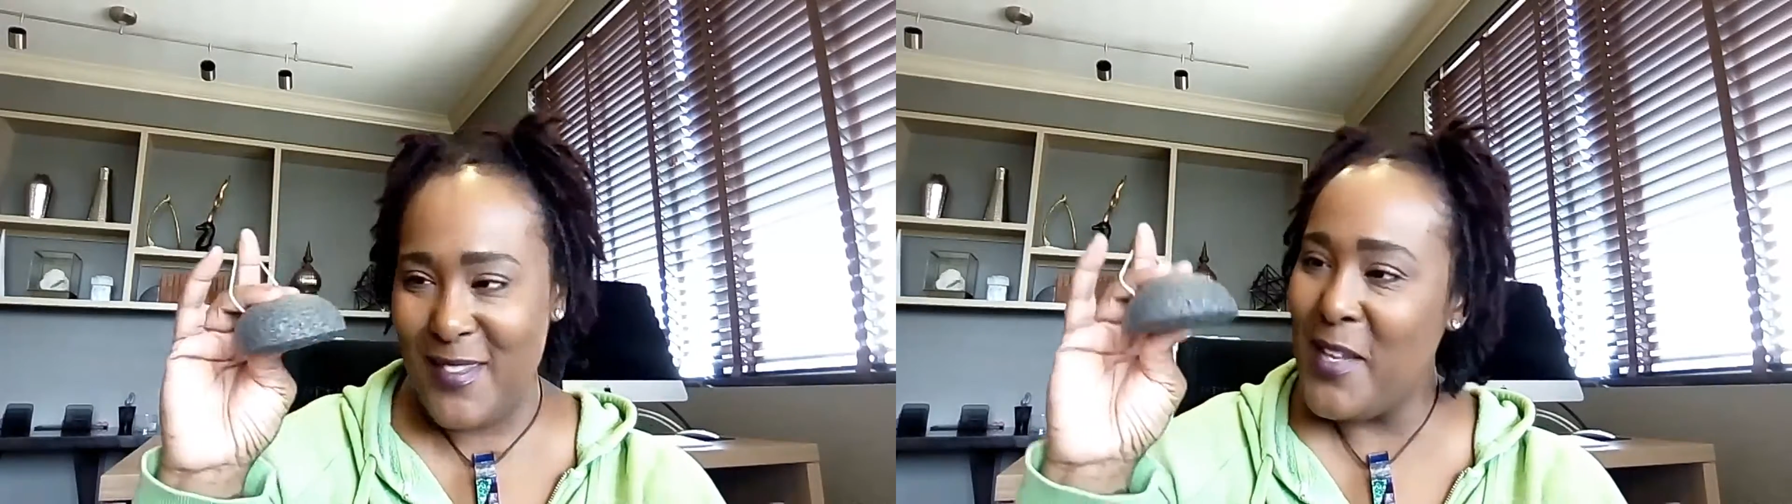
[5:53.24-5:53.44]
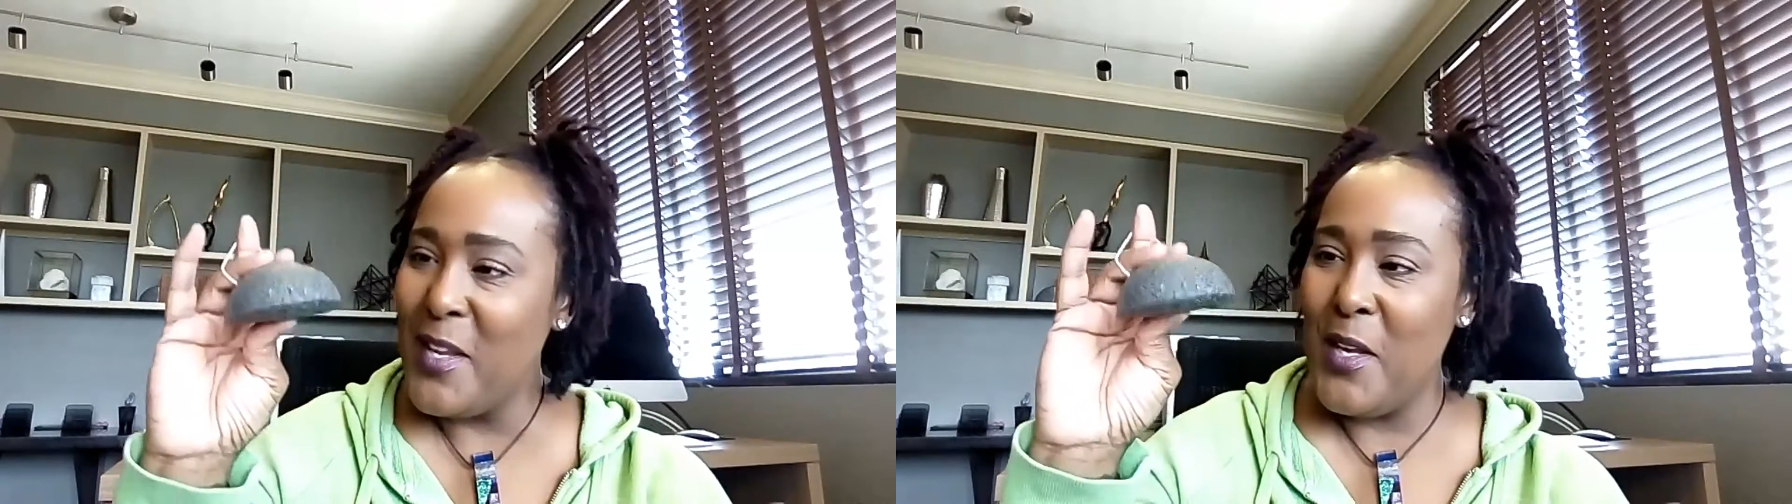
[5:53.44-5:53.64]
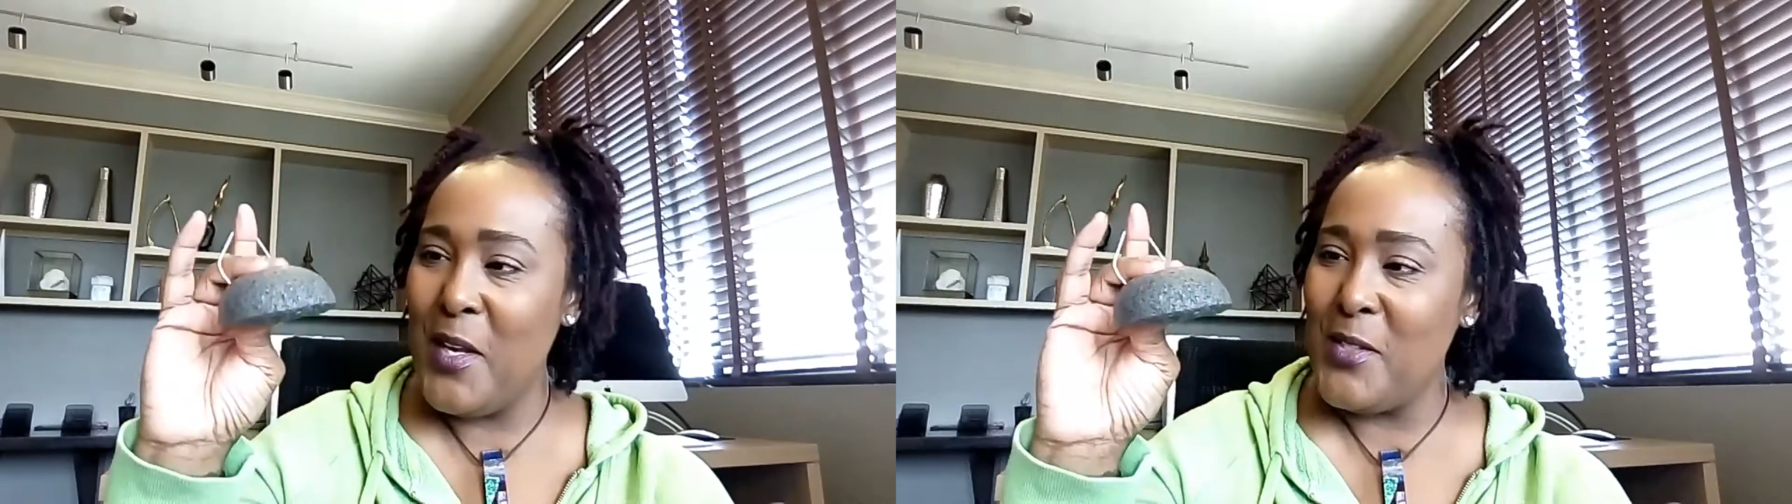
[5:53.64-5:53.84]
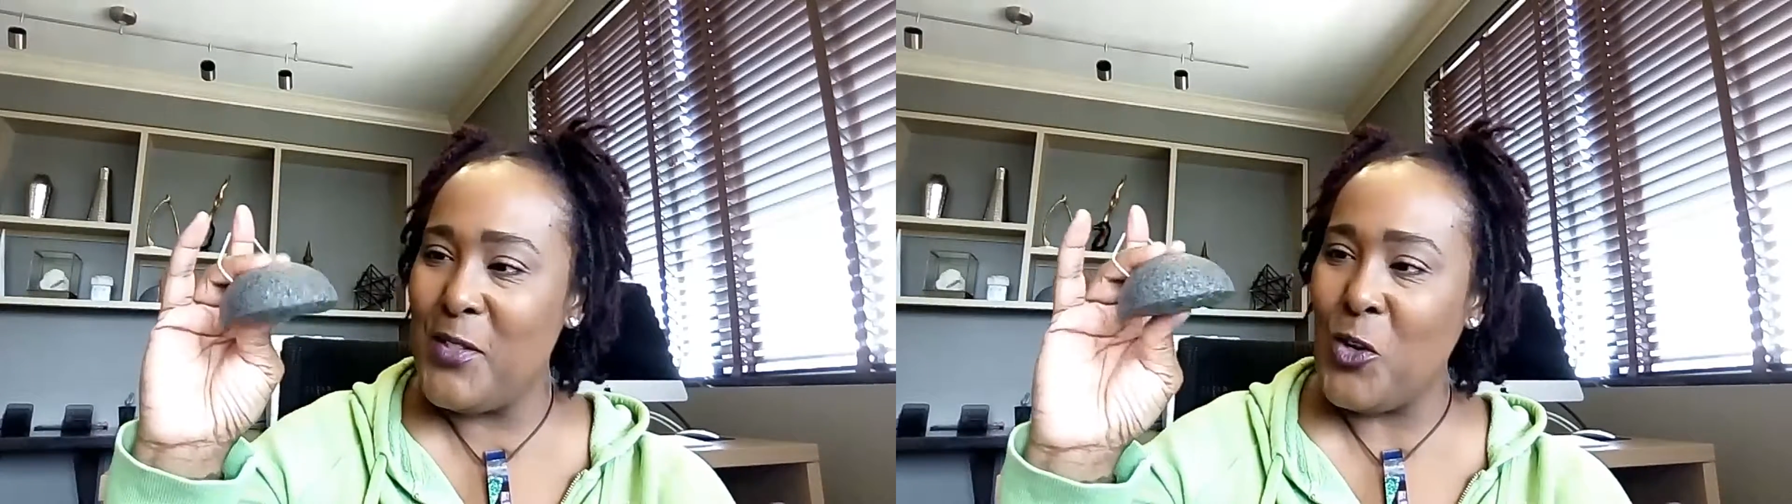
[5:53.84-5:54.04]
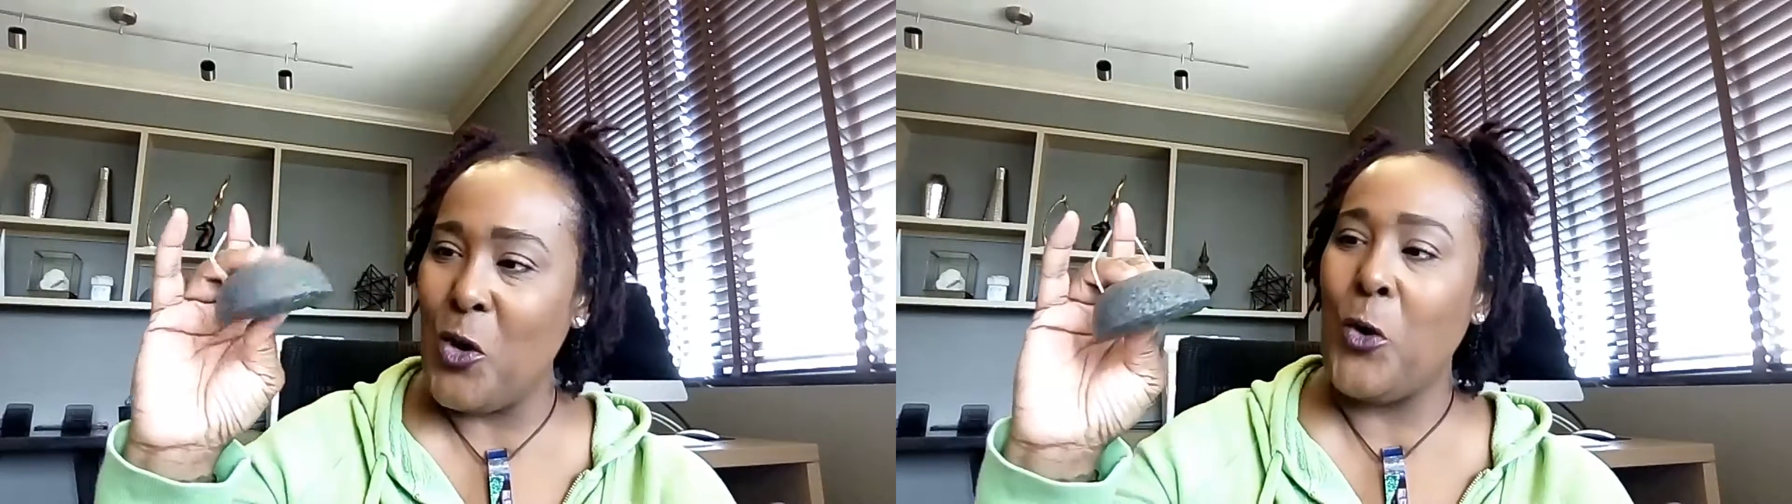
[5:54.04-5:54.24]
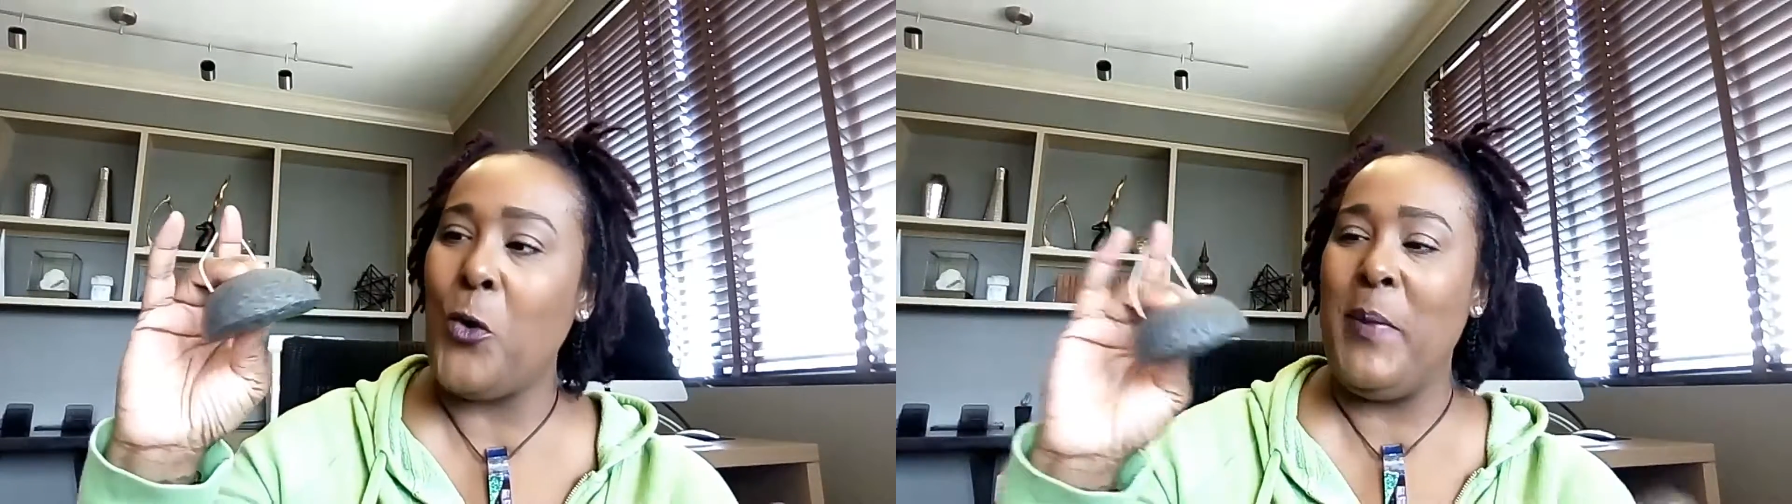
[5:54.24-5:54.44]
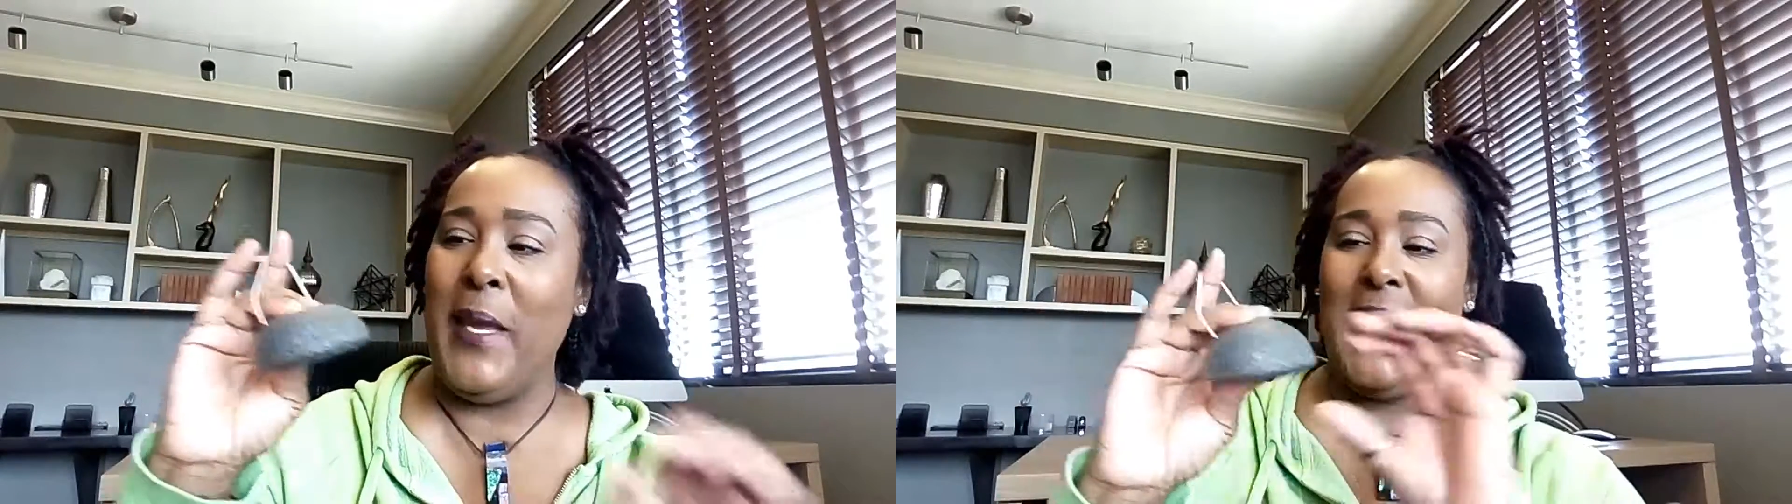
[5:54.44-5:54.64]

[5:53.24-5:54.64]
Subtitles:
it's charcoal